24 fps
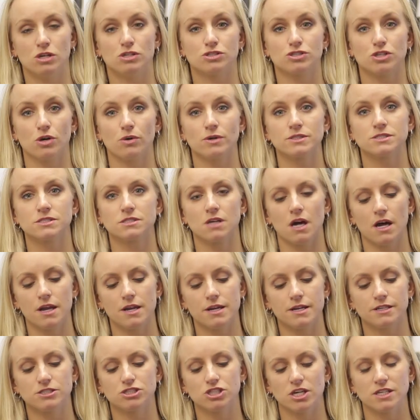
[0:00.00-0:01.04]
So it's got
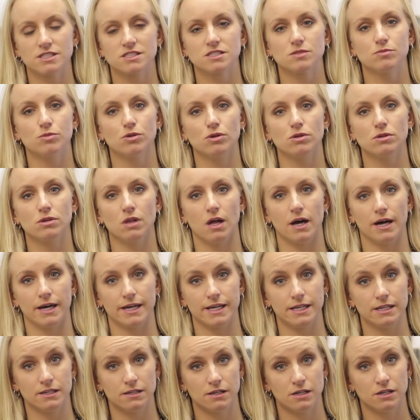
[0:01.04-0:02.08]
an adjustable
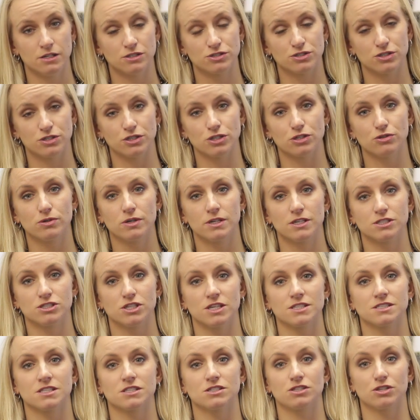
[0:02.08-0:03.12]
line so that you can
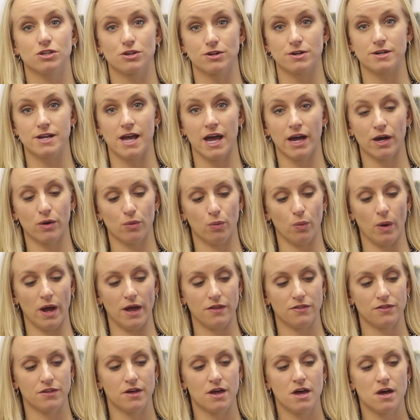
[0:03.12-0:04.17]
adjust it to your neck
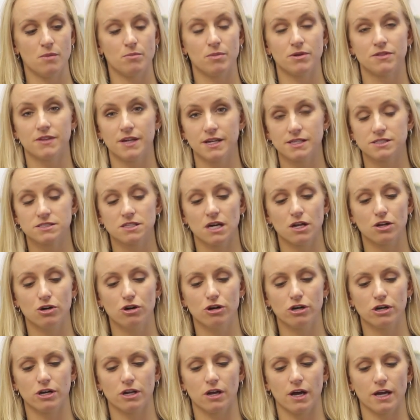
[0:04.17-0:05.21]
width. But then it's got a
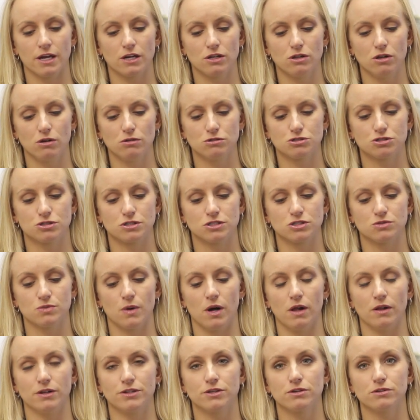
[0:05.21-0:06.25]
hook and eye closure as
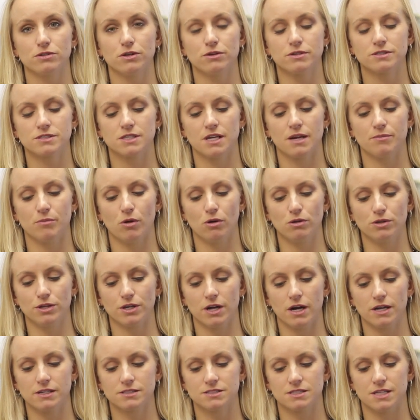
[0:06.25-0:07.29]
well. And you'll notice that I'm
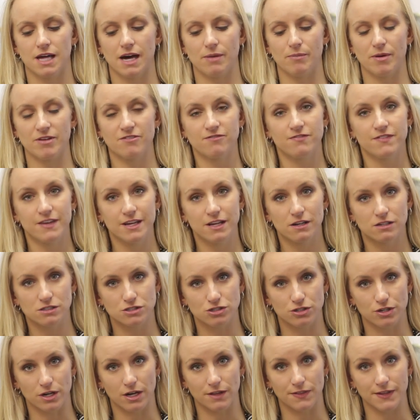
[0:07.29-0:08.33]
holding on to that. My
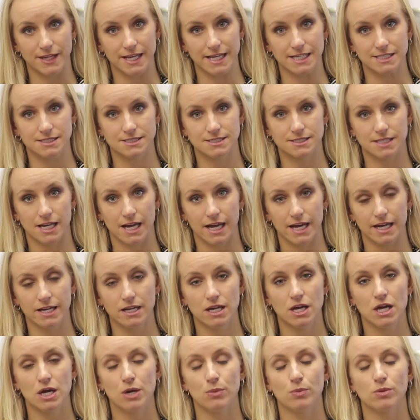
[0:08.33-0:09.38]
fingers are on the inside,
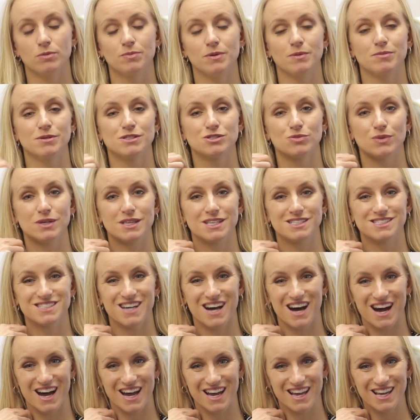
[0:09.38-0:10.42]
would be between the
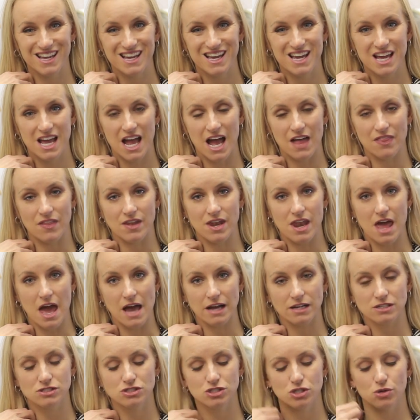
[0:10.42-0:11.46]
tie and the
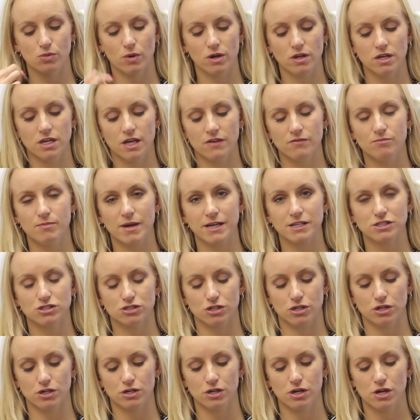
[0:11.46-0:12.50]
neck. So you want to give make
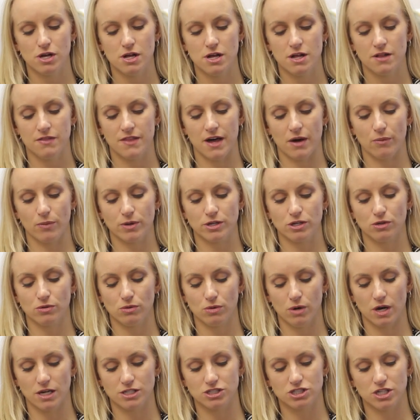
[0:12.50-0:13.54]
sure that when
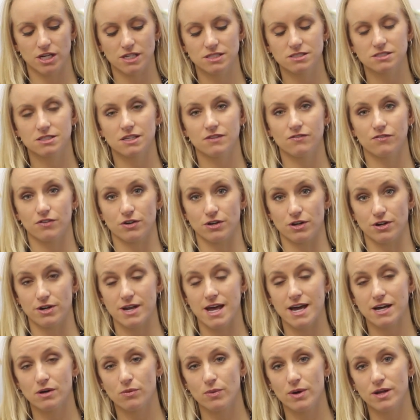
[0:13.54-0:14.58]
you adjust it for your
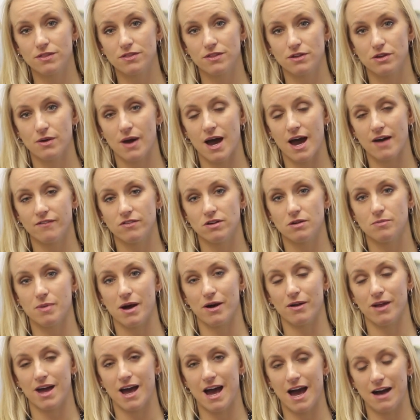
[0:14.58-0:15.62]
neck width that you have it
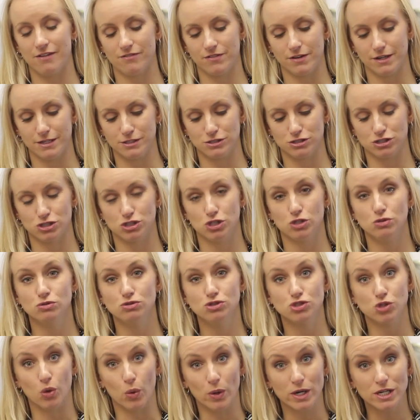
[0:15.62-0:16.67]
about a half an inch too
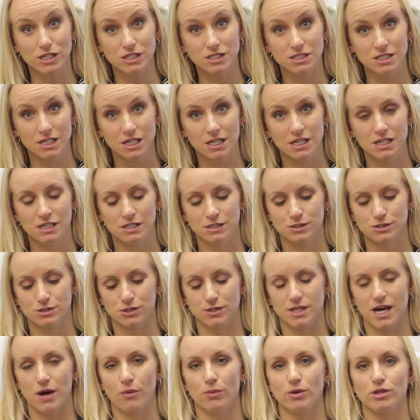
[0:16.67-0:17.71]
short,
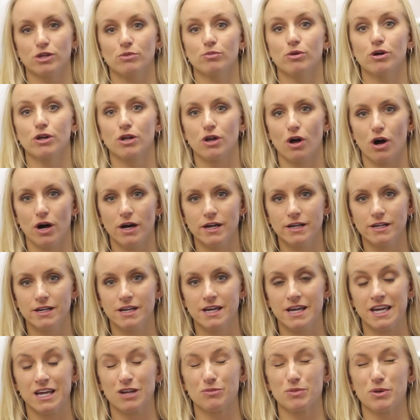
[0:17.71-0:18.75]
so that when you put it on,
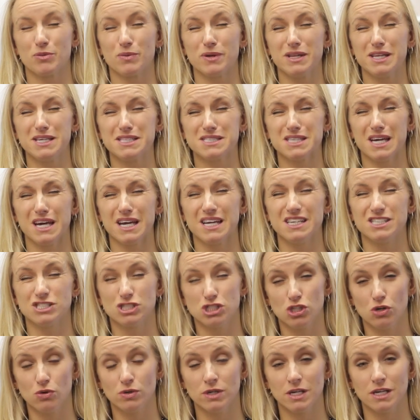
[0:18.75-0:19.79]
it'll be really tight and
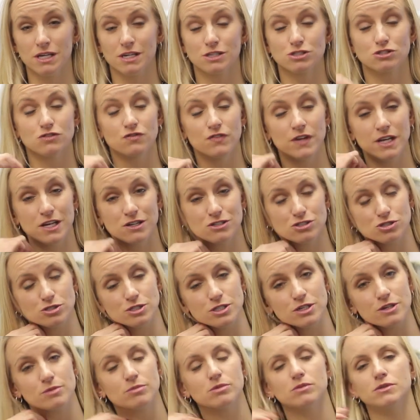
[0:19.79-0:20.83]
choking because your fingers are in
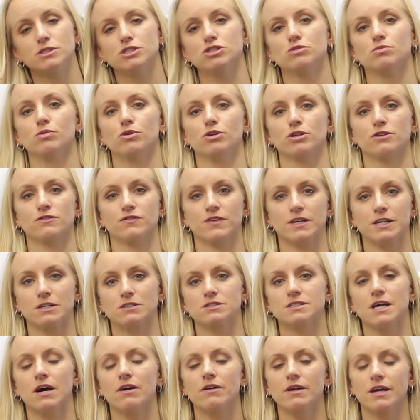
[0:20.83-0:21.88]
there, but once you pull your
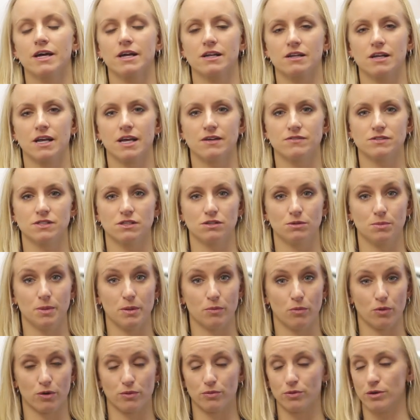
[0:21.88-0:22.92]
fingers out, it gives a little
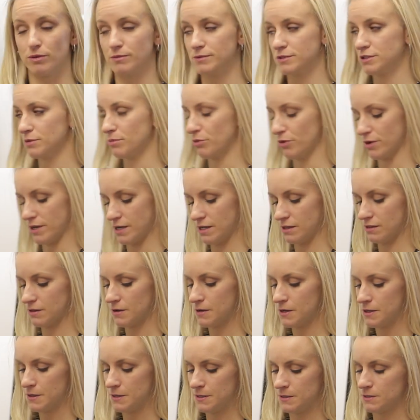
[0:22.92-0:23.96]
bit more room to breathe.
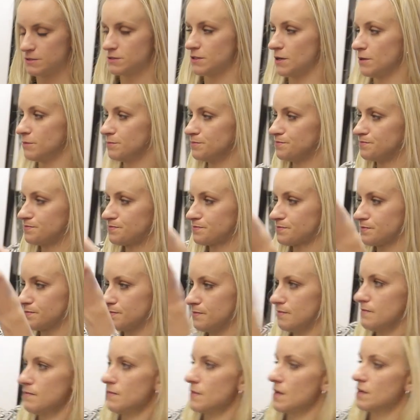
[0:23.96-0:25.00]
So
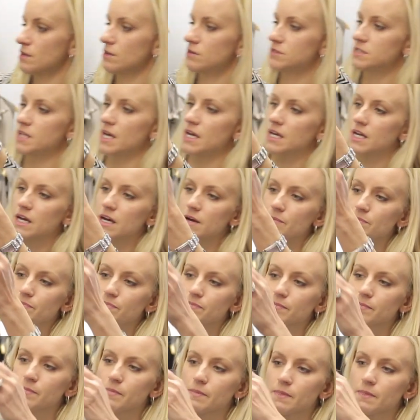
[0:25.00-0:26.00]
you take it,